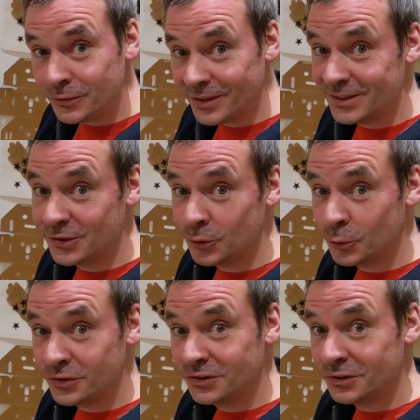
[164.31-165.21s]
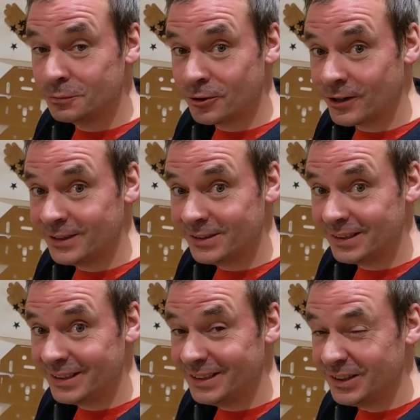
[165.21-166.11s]
of this is always a
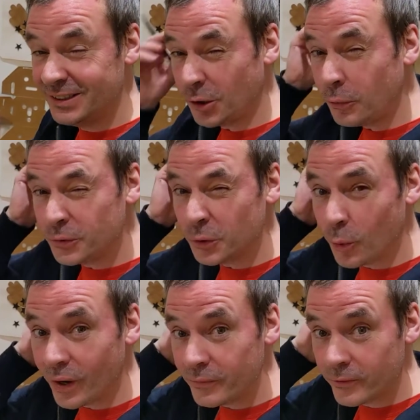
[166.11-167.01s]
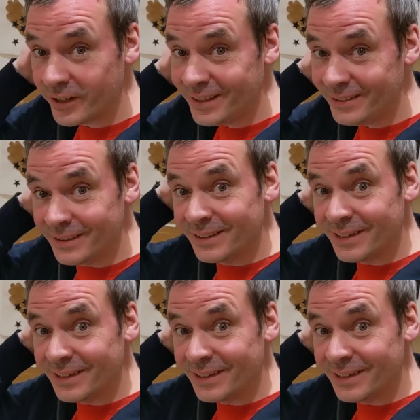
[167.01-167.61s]
surprise, and it's often quite funny.